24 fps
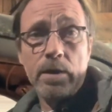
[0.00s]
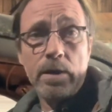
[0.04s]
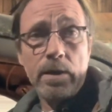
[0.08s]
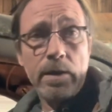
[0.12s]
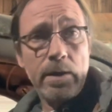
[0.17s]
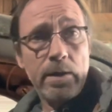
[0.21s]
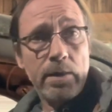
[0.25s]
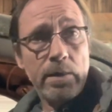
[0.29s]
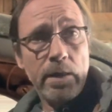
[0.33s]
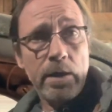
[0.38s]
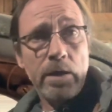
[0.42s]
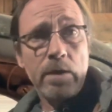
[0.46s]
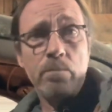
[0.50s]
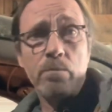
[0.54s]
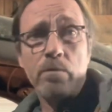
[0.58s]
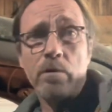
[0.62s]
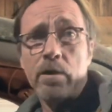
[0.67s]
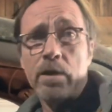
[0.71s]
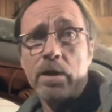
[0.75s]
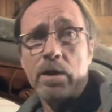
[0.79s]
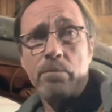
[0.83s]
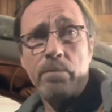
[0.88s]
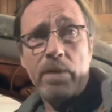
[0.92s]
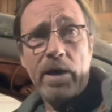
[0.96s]
and then
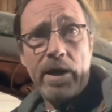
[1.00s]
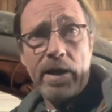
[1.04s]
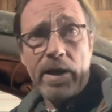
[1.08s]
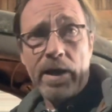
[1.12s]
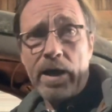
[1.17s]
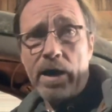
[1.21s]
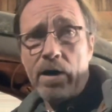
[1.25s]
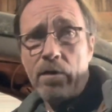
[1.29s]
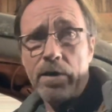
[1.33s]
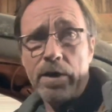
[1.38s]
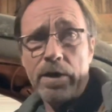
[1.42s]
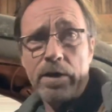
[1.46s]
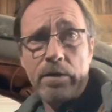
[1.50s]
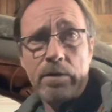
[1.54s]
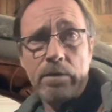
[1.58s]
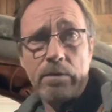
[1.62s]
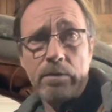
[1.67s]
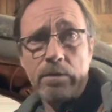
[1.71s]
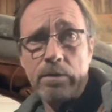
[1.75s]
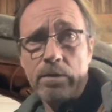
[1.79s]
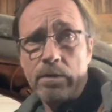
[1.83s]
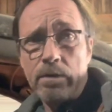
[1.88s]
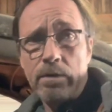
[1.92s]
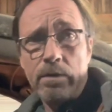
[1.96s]
bring it back out
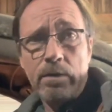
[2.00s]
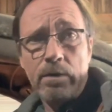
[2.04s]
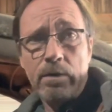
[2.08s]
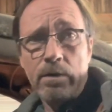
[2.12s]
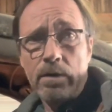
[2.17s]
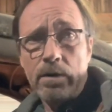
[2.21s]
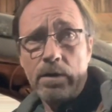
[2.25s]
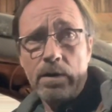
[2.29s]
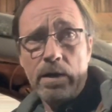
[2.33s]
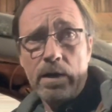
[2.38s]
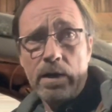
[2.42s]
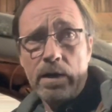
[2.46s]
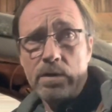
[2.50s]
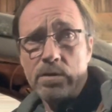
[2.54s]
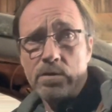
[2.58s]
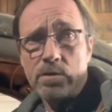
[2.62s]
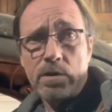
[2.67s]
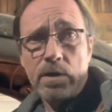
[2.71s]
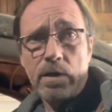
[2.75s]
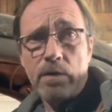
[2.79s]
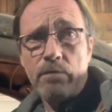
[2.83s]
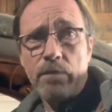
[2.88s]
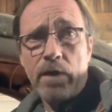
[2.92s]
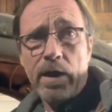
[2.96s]
here and
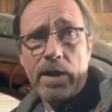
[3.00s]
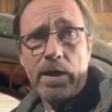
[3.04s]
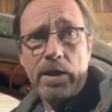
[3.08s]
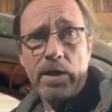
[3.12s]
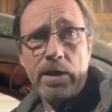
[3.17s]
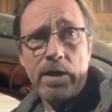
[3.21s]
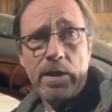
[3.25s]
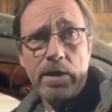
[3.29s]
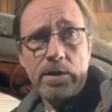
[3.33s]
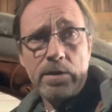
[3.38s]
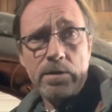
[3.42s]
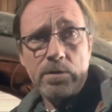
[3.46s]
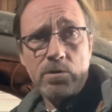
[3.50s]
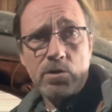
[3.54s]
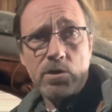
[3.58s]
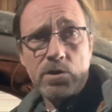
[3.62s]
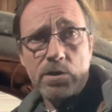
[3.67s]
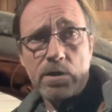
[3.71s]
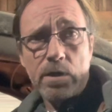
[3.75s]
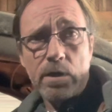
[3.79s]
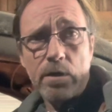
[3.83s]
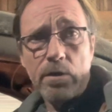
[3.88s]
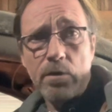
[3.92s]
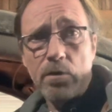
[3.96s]
see if I can get it
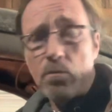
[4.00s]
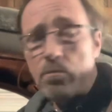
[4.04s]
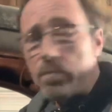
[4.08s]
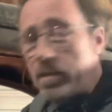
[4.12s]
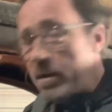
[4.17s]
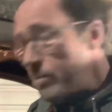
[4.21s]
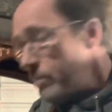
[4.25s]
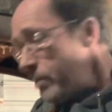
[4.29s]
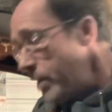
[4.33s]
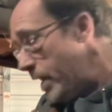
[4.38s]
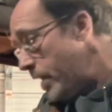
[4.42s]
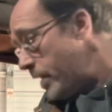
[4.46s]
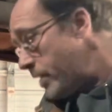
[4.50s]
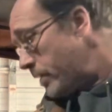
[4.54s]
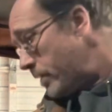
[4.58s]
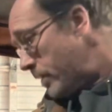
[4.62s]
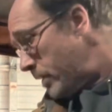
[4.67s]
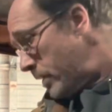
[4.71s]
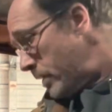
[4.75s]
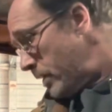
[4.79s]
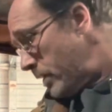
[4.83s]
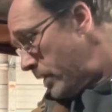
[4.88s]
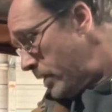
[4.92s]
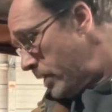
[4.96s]
just a little bit better.
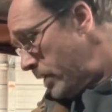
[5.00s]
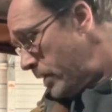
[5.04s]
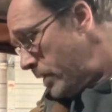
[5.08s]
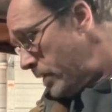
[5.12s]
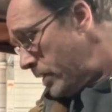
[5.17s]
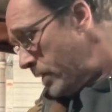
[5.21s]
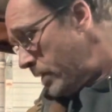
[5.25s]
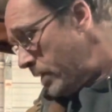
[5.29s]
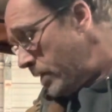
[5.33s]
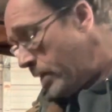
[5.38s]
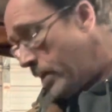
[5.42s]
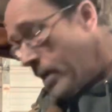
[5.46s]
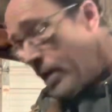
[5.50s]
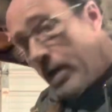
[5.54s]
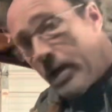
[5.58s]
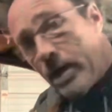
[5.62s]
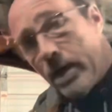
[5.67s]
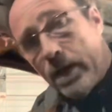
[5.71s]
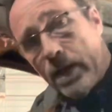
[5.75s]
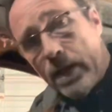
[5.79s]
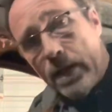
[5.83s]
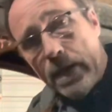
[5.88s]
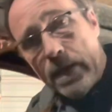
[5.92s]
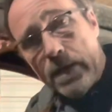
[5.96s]

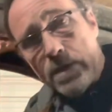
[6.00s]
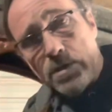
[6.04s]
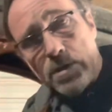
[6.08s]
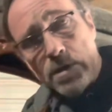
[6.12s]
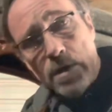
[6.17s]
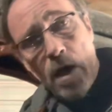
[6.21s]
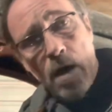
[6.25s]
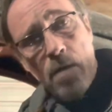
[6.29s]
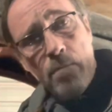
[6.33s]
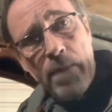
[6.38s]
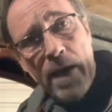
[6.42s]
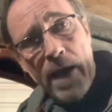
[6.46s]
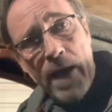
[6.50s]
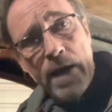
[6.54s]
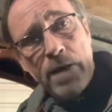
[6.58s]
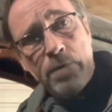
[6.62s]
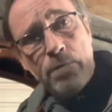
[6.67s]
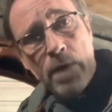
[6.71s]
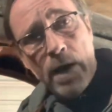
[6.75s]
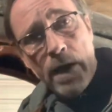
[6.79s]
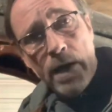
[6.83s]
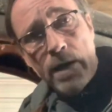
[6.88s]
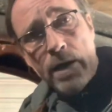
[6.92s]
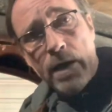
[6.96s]
It's not bad
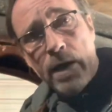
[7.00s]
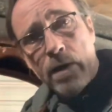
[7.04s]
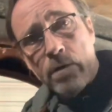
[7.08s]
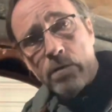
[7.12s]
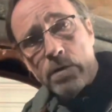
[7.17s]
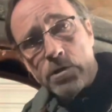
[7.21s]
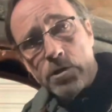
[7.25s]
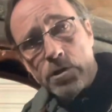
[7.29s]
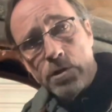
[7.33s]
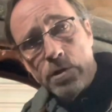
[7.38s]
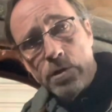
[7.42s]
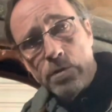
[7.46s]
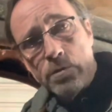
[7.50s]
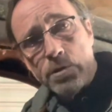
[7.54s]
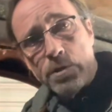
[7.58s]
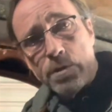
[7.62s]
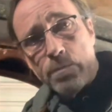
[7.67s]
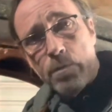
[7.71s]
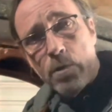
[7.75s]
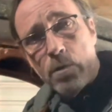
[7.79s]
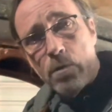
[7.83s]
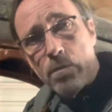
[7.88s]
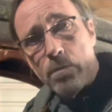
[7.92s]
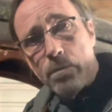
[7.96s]
right now, it's
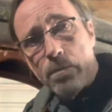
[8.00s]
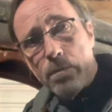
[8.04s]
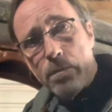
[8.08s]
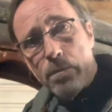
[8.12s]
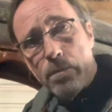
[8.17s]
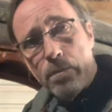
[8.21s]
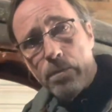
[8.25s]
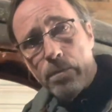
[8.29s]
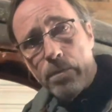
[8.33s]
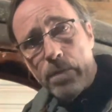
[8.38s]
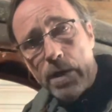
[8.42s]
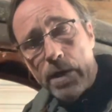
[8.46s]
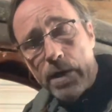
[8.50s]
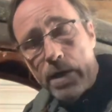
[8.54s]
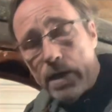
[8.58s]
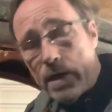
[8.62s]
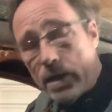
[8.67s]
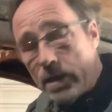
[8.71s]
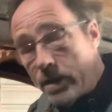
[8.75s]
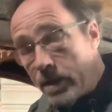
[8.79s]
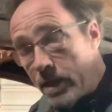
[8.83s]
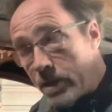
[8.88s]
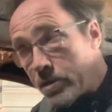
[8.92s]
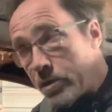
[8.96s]
usable, but
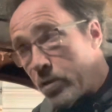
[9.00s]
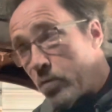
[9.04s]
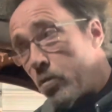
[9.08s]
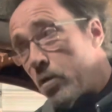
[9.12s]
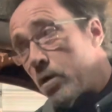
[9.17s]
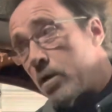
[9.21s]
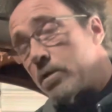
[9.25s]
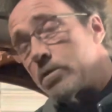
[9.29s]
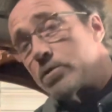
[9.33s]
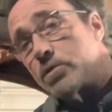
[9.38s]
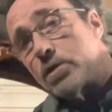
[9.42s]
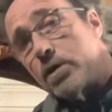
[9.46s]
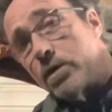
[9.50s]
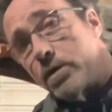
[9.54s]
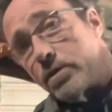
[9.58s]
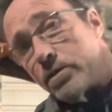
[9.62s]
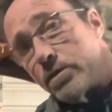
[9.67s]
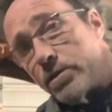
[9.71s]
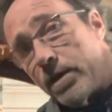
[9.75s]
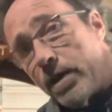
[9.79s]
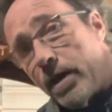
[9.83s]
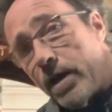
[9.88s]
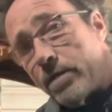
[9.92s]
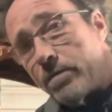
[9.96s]
it doesn't work as good as
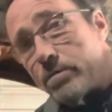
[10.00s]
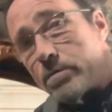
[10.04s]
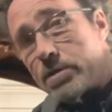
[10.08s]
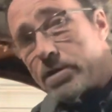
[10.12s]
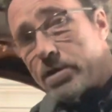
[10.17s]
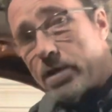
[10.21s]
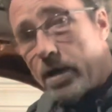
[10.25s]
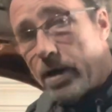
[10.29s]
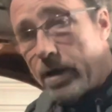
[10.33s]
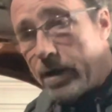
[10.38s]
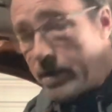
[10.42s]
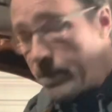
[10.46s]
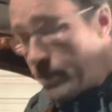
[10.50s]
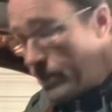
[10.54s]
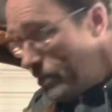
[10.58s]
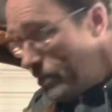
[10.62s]
the other side.